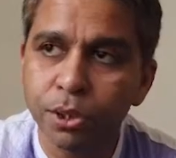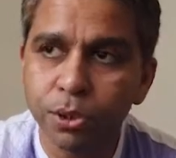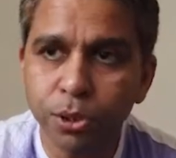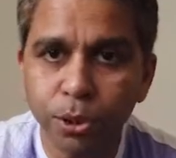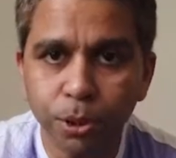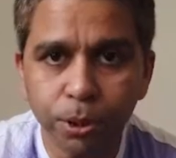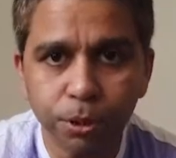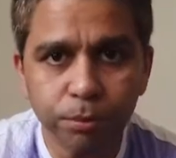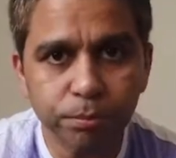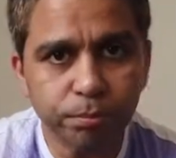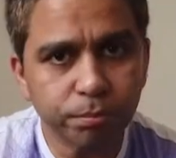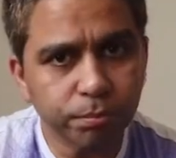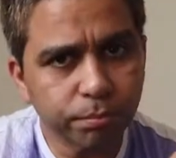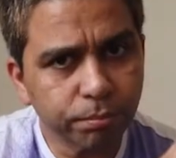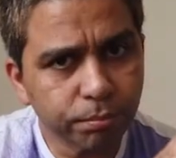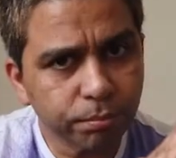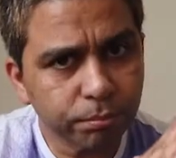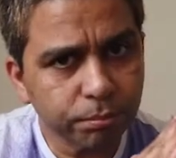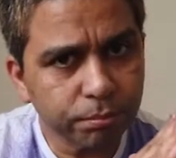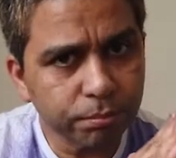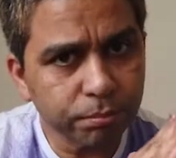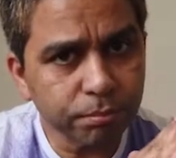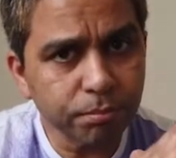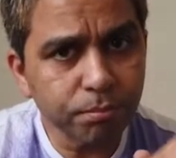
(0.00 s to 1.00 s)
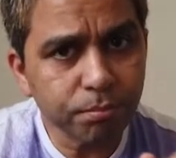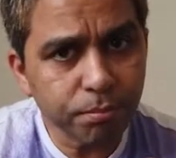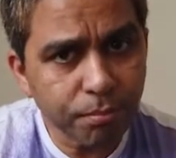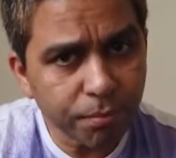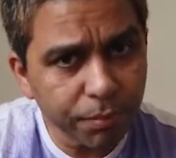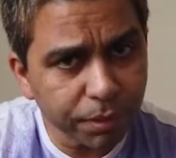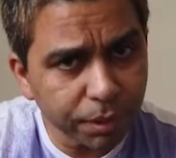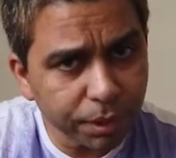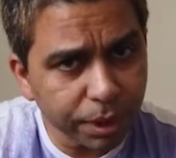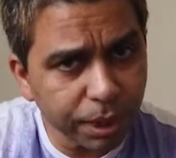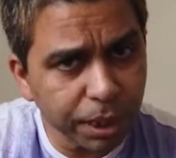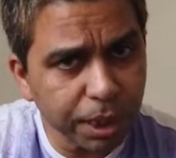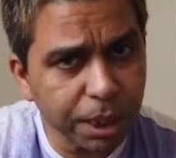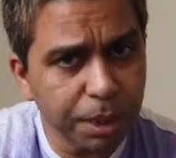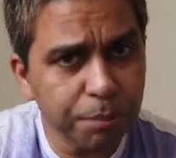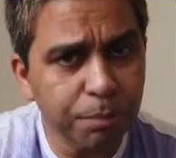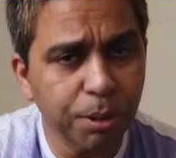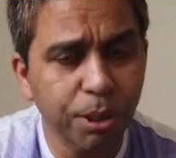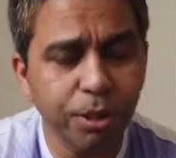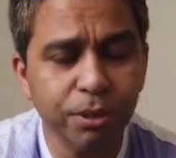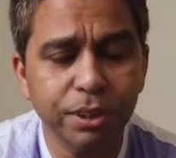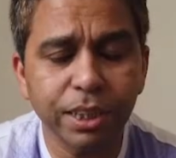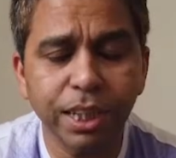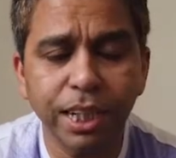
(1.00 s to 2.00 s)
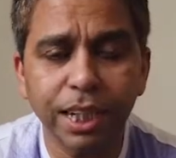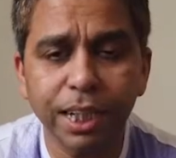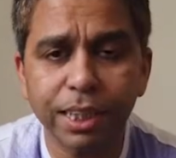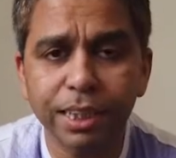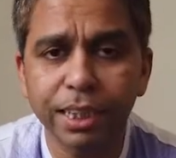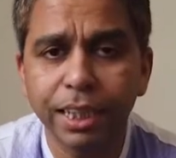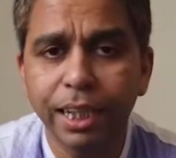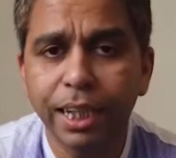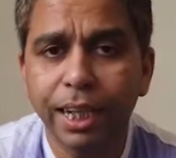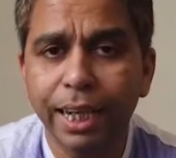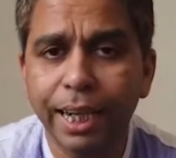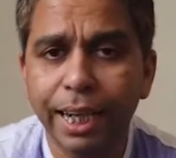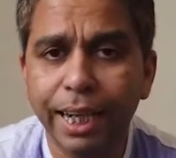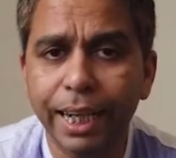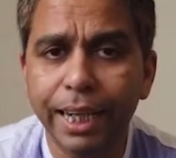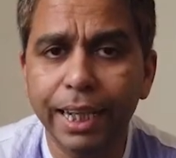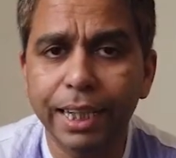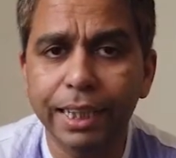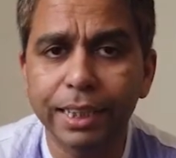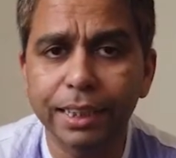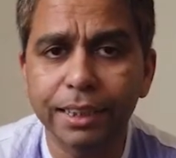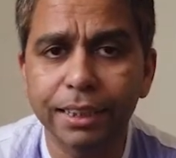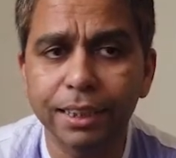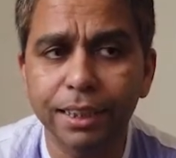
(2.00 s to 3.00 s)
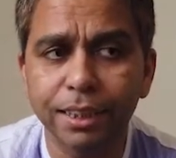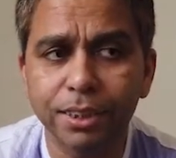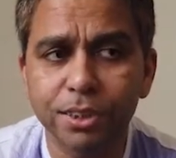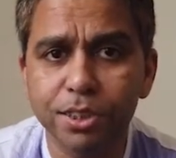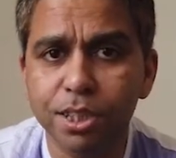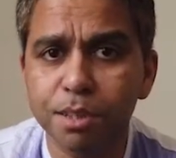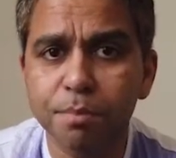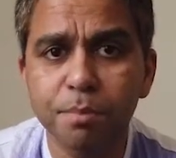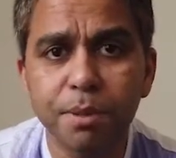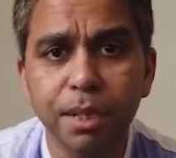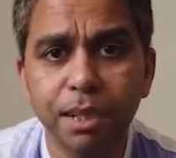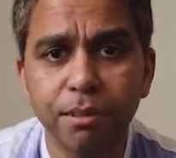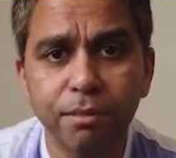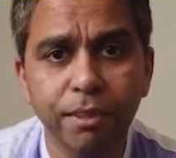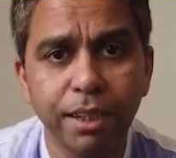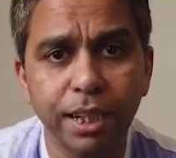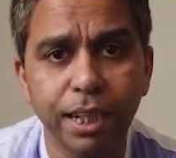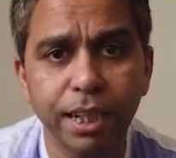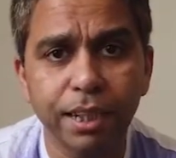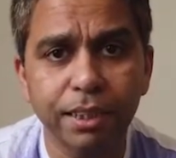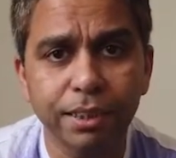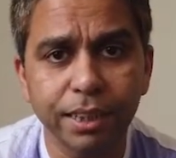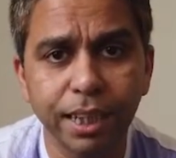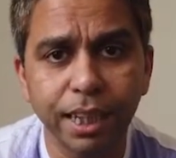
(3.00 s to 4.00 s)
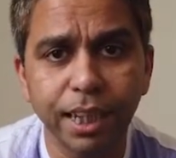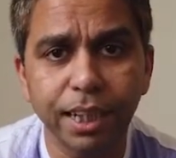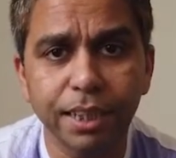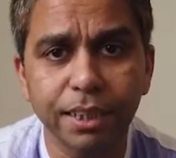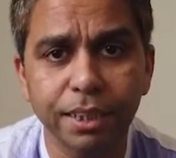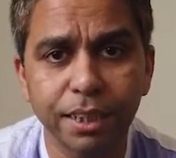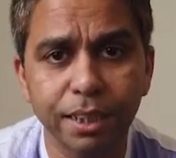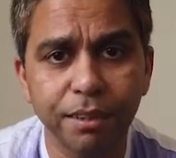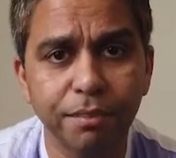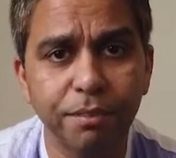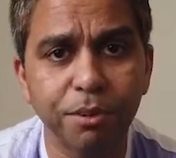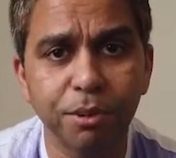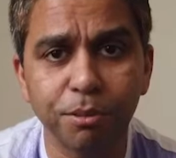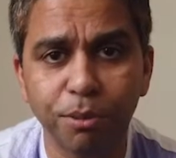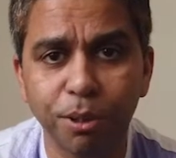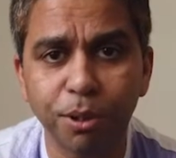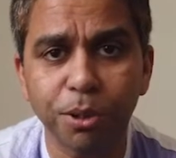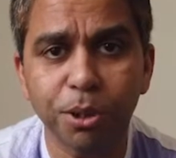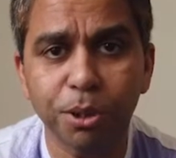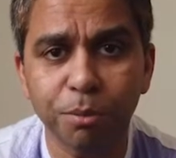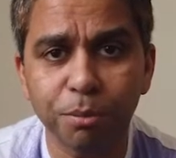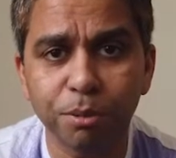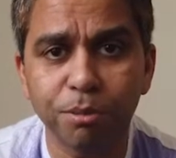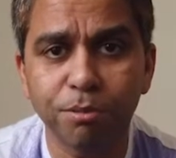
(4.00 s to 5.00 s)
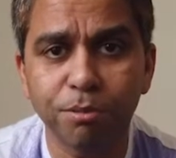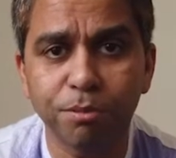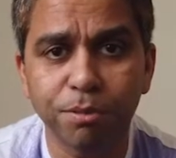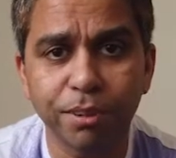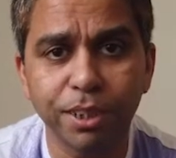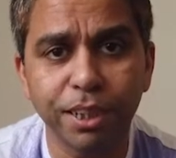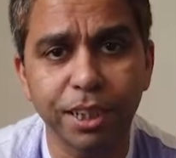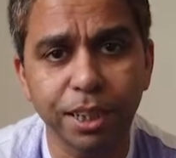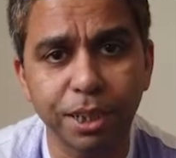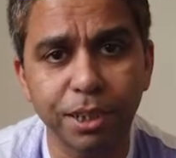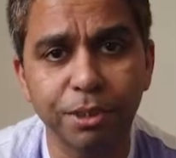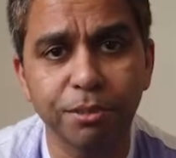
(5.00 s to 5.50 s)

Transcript: So think about that and just be aware that if you want to be free,